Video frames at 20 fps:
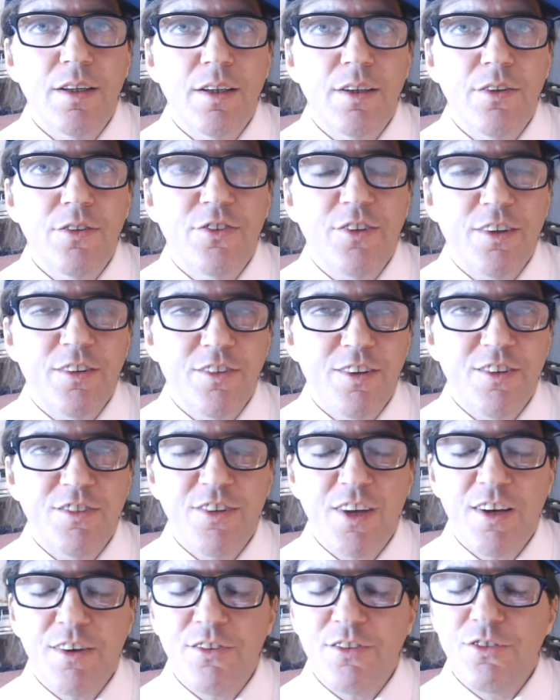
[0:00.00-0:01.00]
60
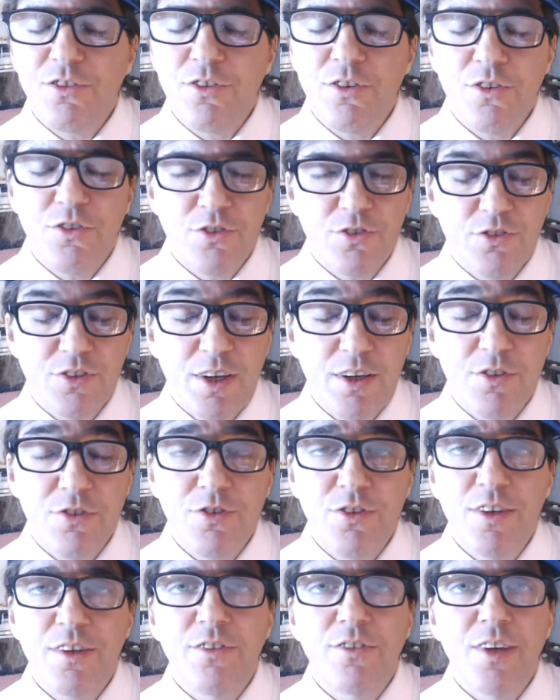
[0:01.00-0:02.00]
Center
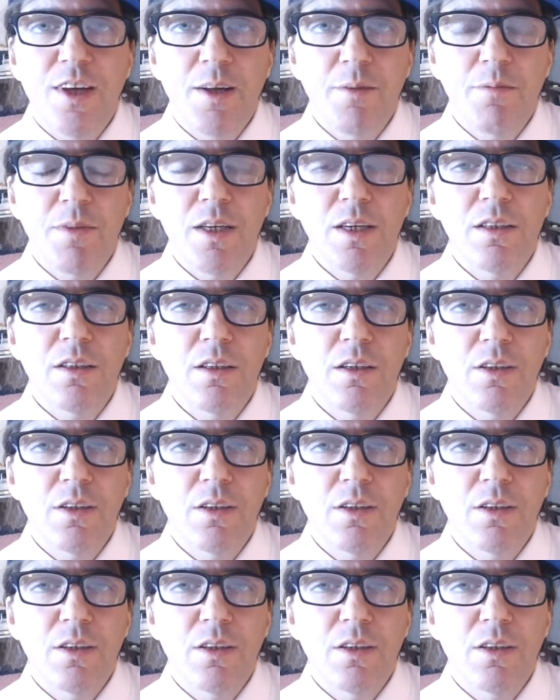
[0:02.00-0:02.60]
Street, same deal.